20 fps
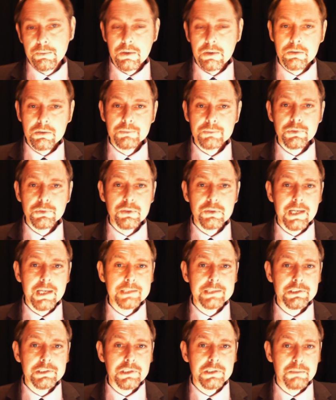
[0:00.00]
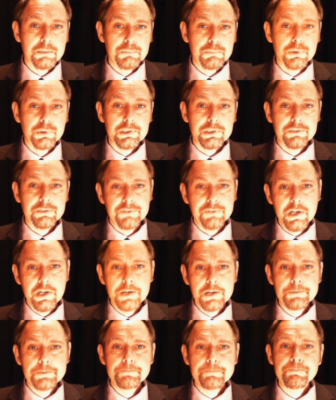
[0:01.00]
welcome your letters and points of
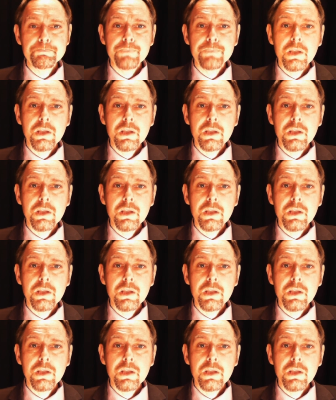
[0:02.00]
view.